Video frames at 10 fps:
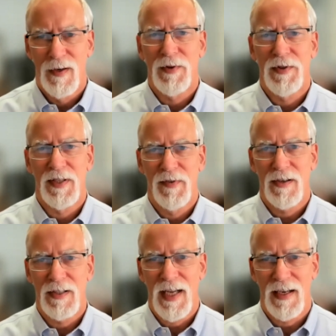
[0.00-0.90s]
with a
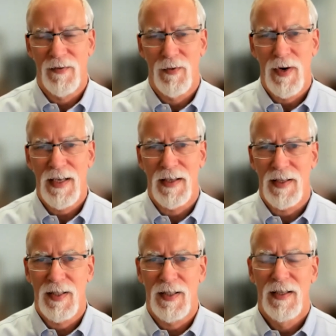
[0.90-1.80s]
severe attack of
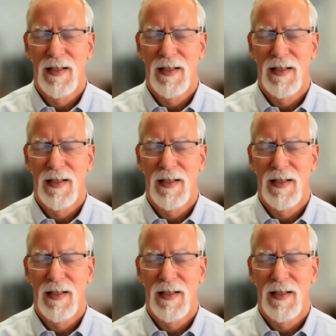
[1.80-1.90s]
weakness,